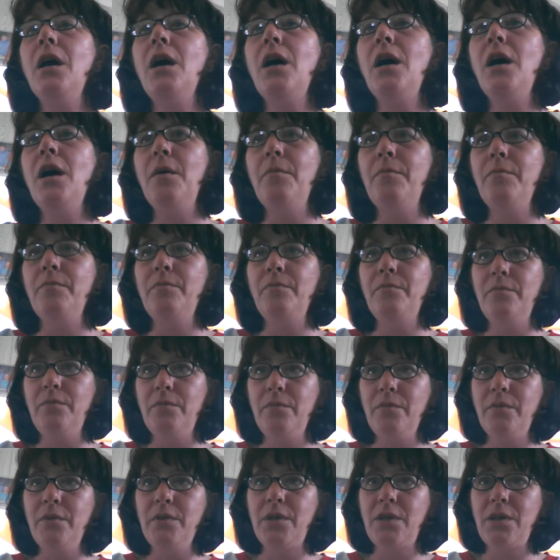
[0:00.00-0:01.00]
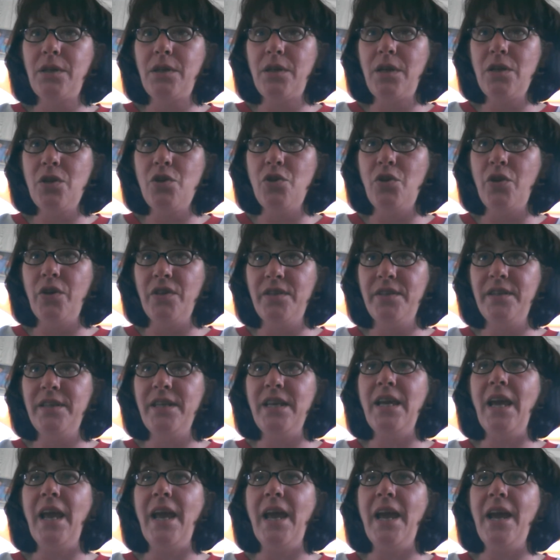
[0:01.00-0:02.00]
You could
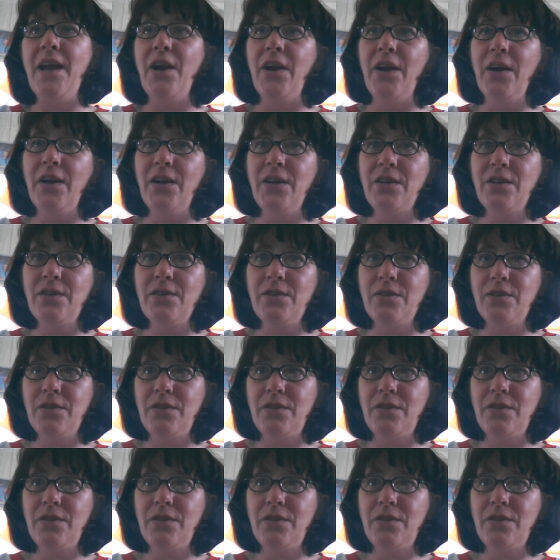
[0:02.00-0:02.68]
see hair